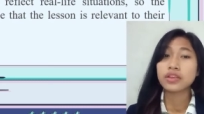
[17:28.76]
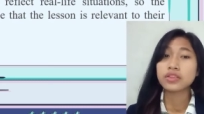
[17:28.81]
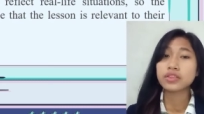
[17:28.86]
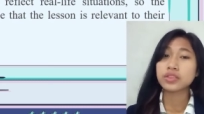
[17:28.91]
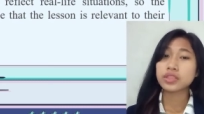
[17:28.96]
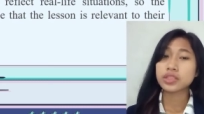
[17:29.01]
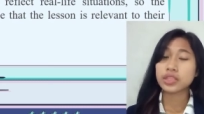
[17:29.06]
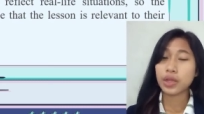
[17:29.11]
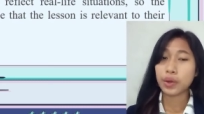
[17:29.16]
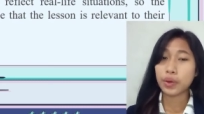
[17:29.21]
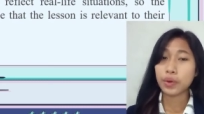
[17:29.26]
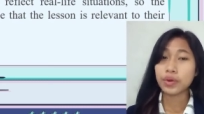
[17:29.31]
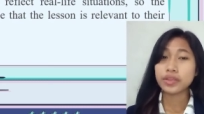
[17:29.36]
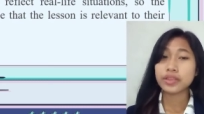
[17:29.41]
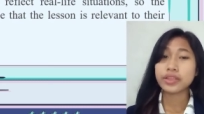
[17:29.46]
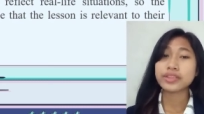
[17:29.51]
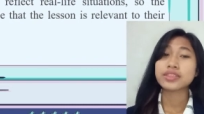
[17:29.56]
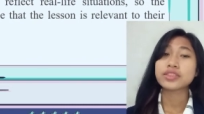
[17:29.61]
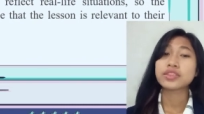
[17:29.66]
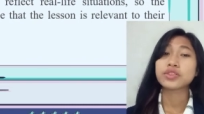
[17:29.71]

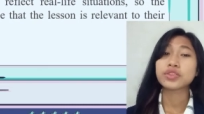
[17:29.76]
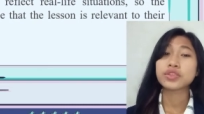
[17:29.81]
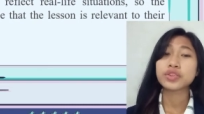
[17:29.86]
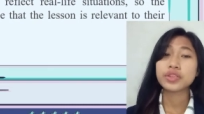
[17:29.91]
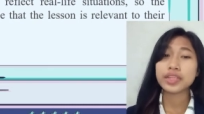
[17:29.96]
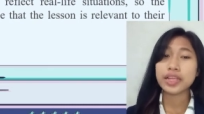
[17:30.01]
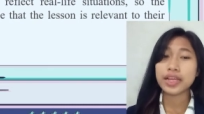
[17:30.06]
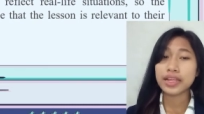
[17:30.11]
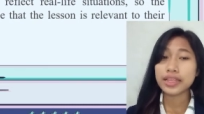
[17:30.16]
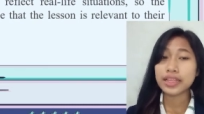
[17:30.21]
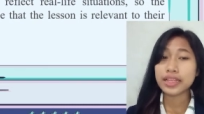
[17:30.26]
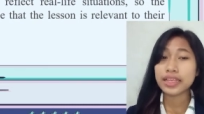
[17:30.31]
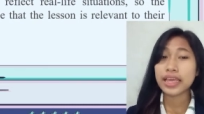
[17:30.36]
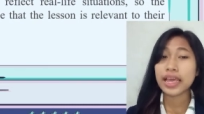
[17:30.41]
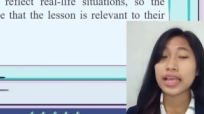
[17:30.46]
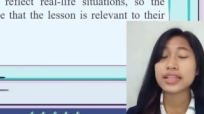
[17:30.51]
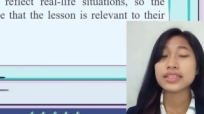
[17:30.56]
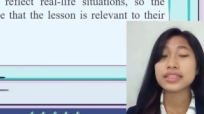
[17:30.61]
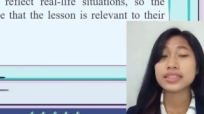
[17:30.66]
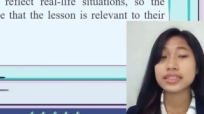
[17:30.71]
So the student
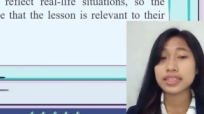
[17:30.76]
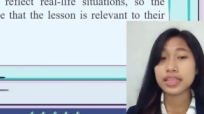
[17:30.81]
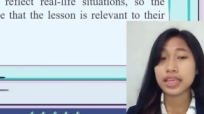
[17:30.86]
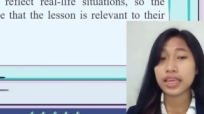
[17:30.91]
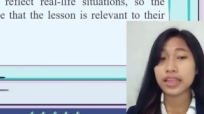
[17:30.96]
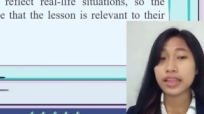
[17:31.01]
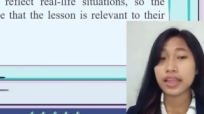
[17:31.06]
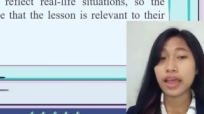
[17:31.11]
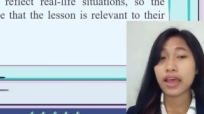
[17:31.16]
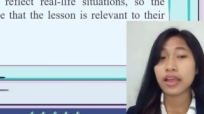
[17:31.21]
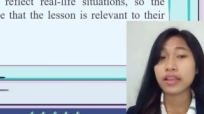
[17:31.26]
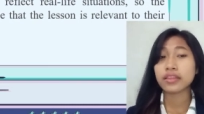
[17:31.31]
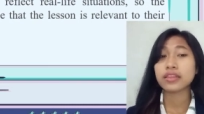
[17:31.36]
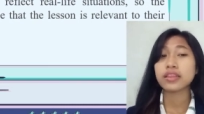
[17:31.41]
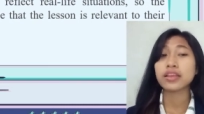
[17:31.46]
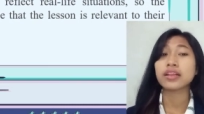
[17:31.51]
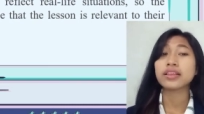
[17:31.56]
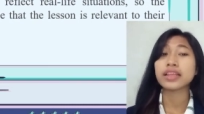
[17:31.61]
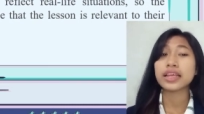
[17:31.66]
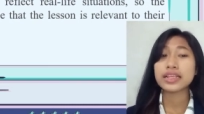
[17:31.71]
can see
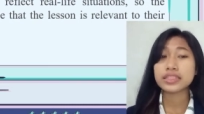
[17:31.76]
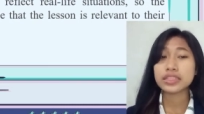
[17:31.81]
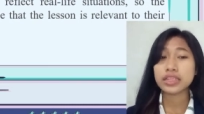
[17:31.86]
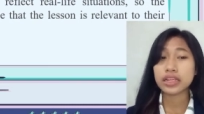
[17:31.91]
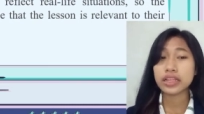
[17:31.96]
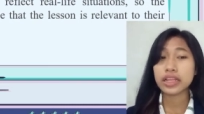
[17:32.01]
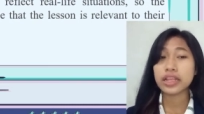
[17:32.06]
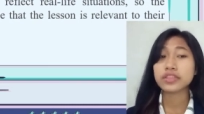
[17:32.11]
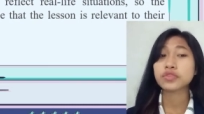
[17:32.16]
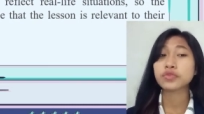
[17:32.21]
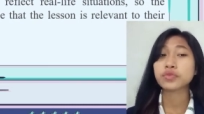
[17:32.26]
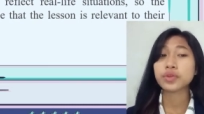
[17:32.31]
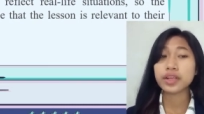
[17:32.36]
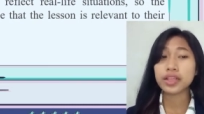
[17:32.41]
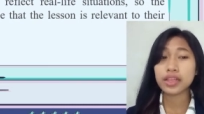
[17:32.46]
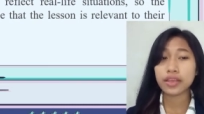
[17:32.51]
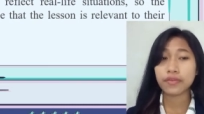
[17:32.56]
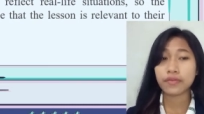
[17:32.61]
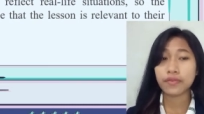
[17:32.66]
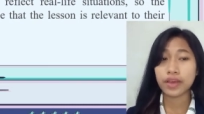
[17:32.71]
that the lesson is
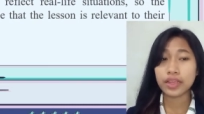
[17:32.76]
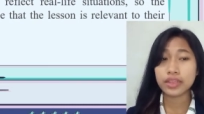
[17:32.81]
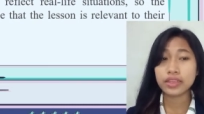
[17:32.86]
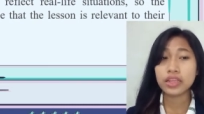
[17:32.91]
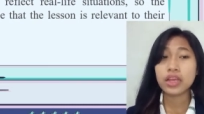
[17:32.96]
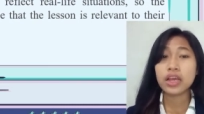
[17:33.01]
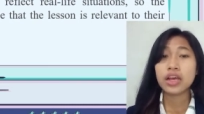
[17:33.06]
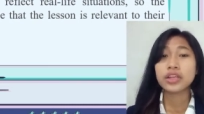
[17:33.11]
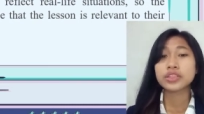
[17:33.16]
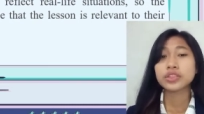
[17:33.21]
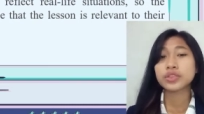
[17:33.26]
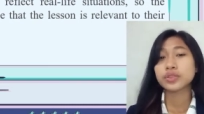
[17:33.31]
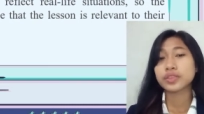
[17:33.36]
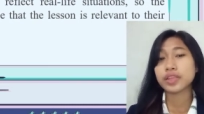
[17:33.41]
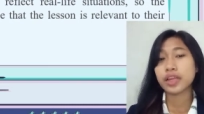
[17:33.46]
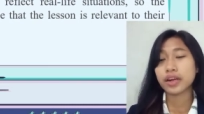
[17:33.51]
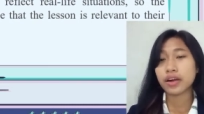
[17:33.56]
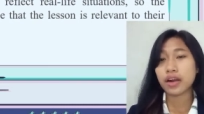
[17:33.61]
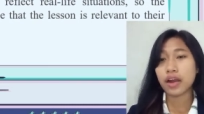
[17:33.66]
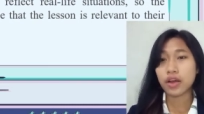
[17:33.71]
relevant to
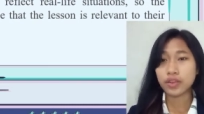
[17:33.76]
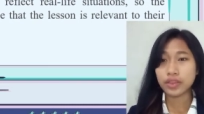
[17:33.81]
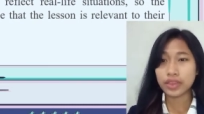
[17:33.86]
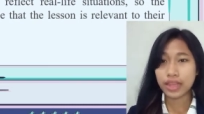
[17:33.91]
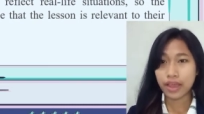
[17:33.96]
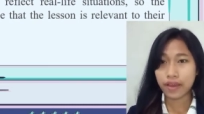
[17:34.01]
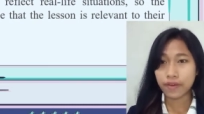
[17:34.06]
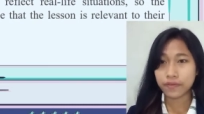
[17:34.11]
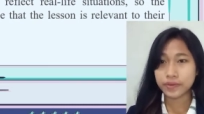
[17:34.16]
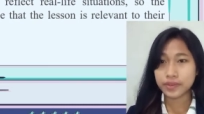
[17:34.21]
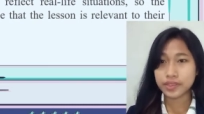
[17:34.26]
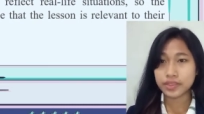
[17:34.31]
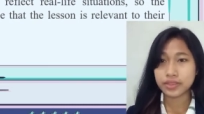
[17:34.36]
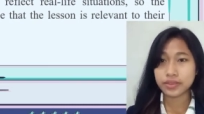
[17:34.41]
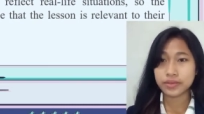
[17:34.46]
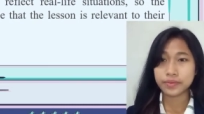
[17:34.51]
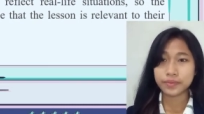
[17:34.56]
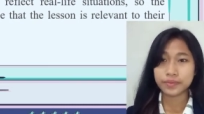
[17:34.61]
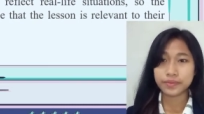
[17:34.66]
their own lives.